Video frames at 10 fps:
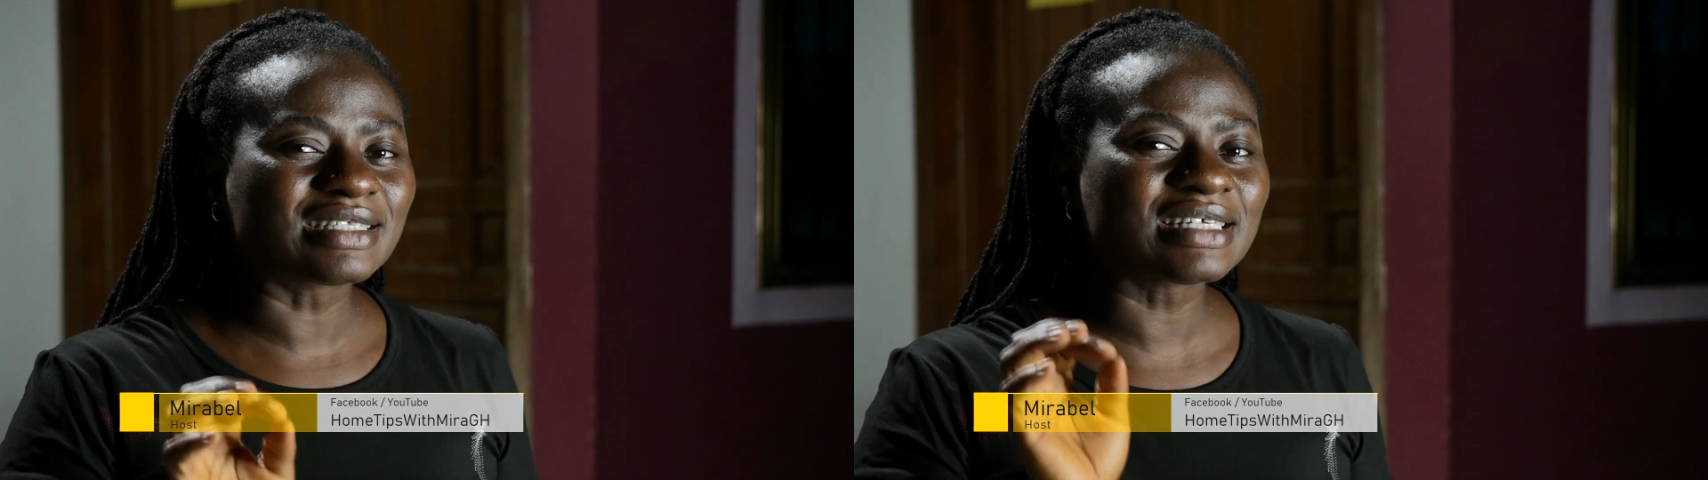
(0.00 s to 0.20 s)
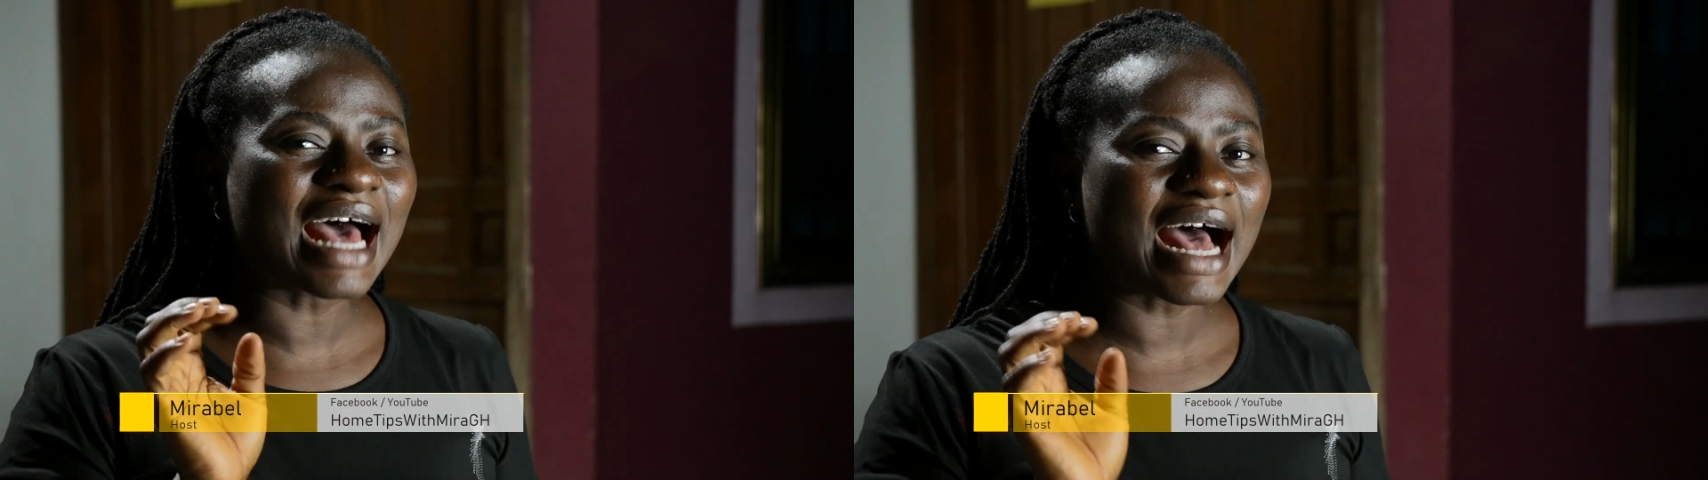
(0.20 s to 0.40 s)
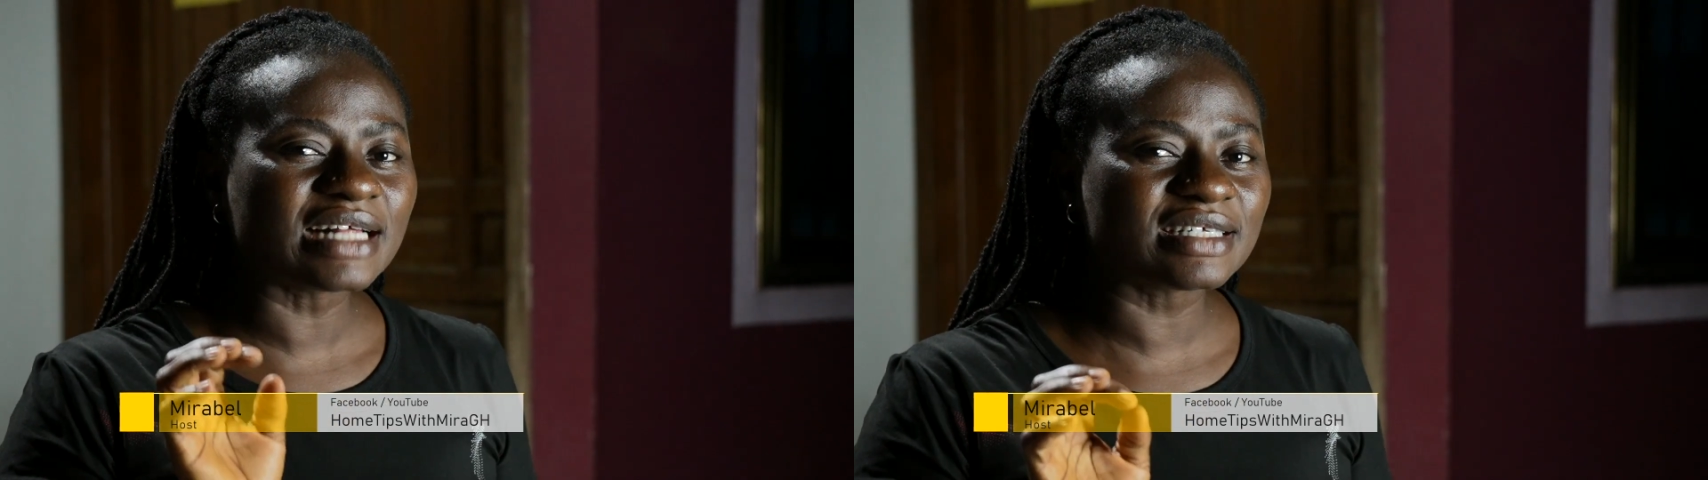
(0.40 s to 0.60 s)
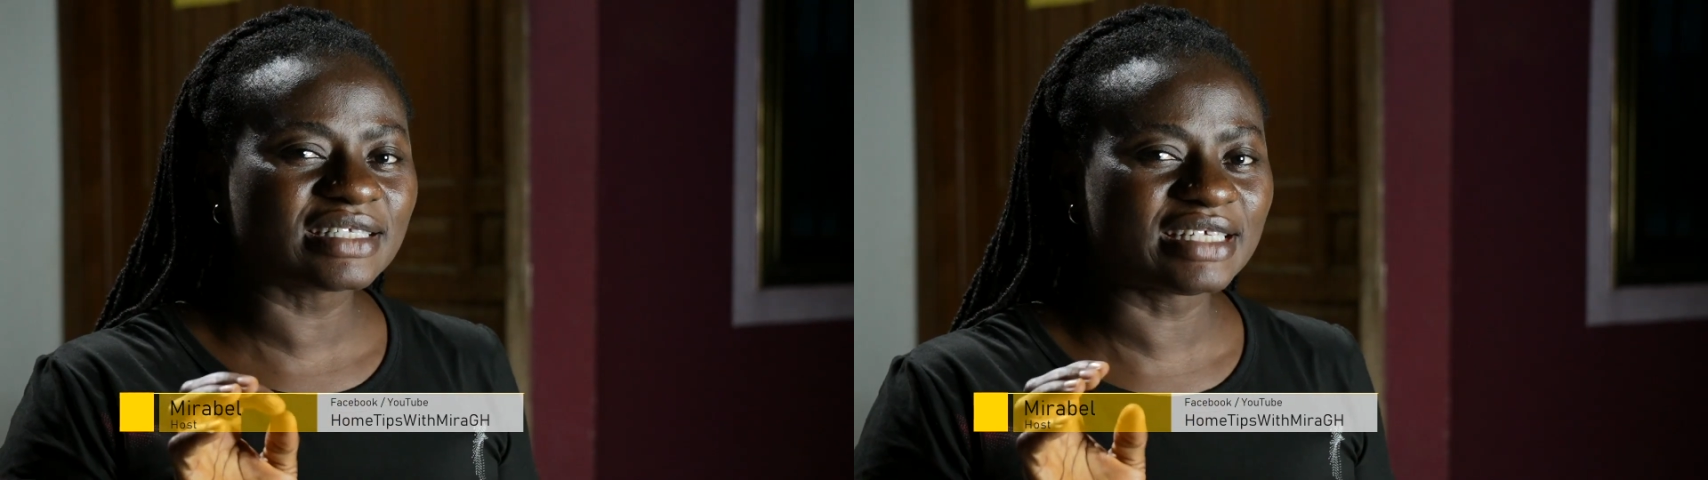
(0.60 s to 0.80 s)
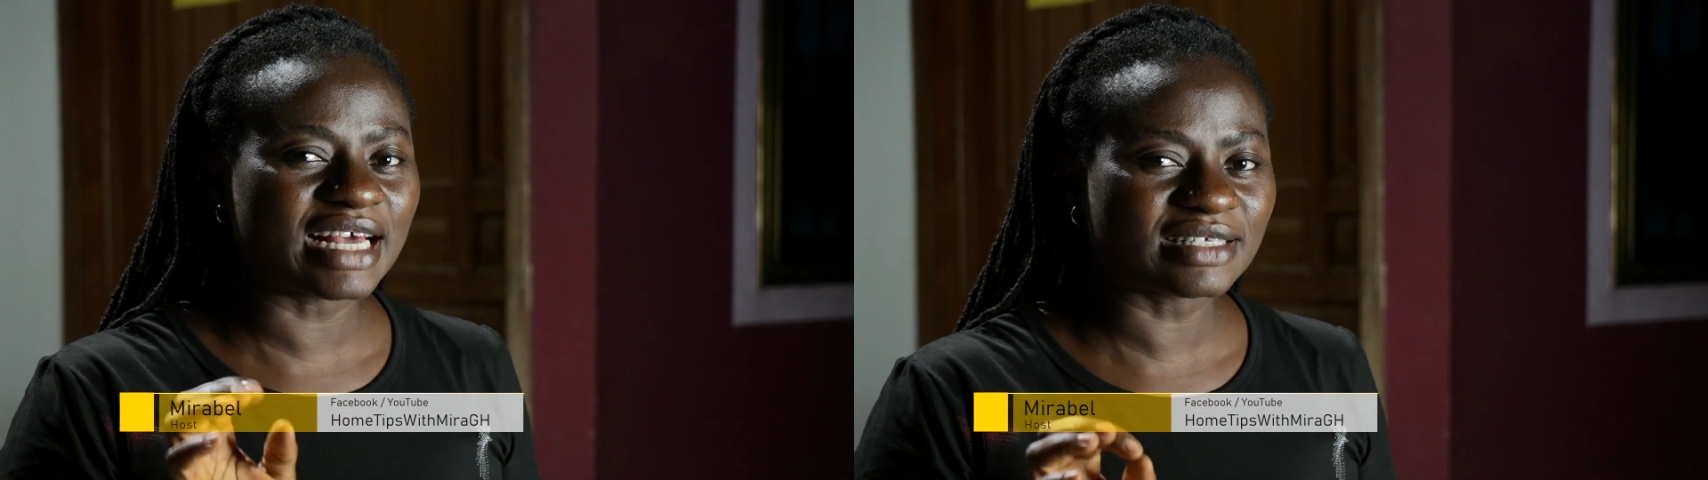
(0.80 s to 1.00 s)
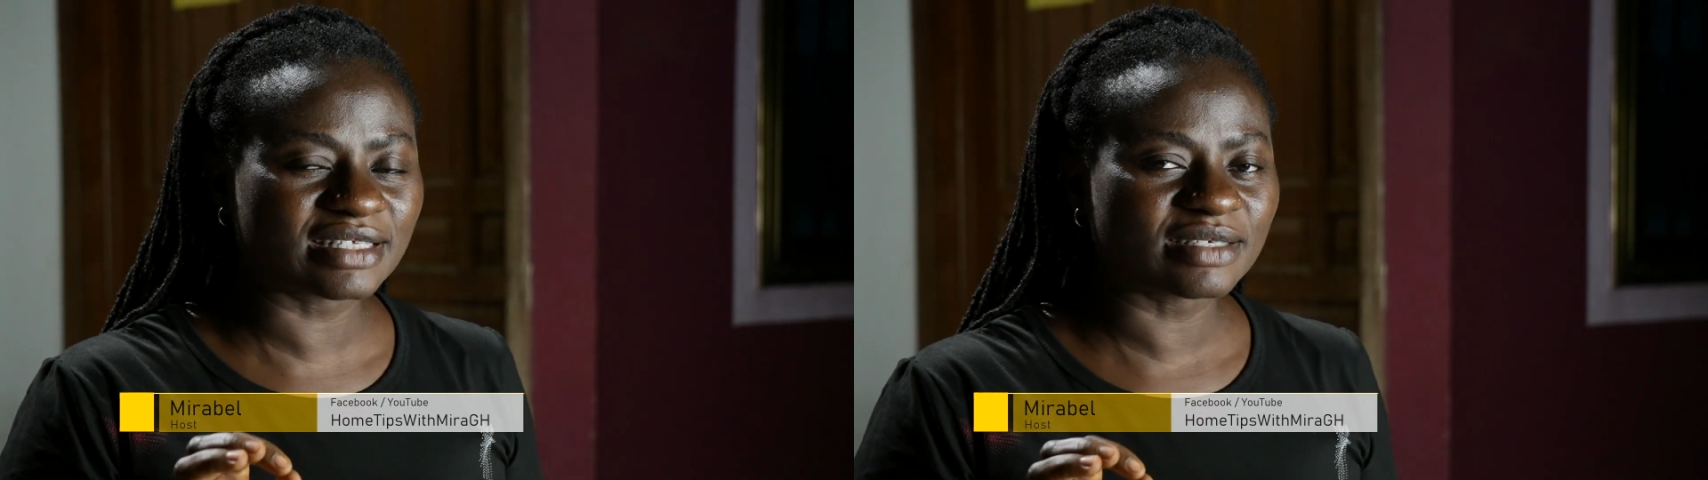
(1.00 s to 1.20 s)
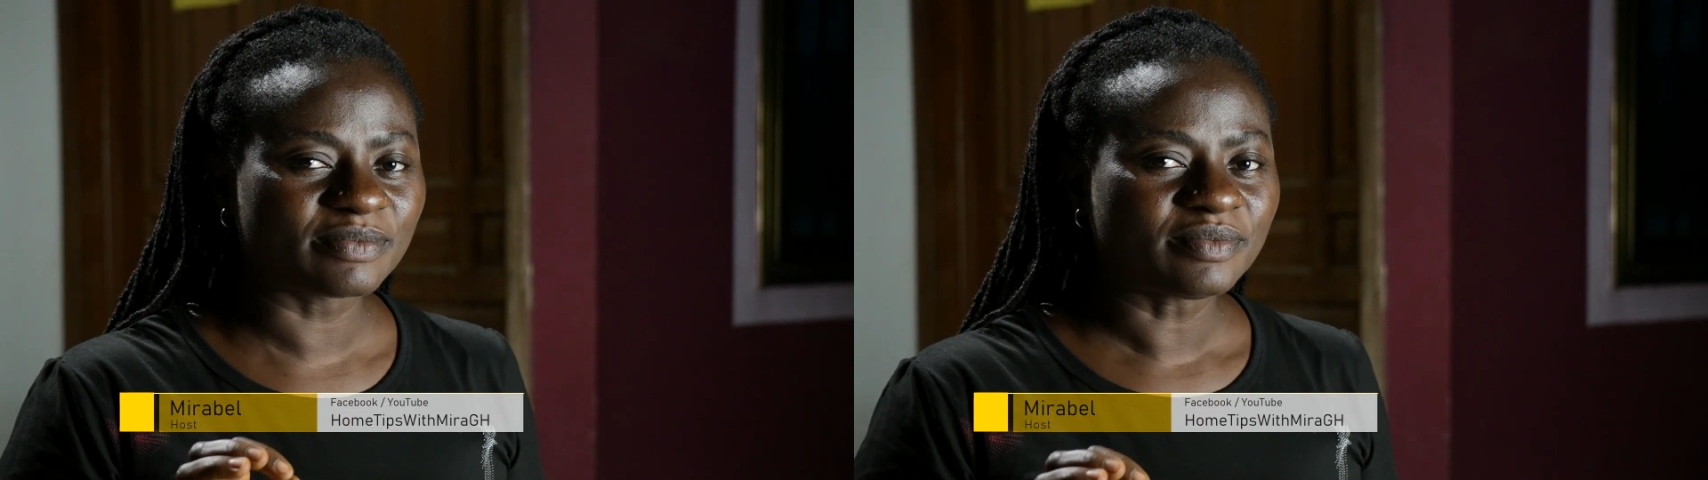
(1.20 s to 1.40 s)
tart taste,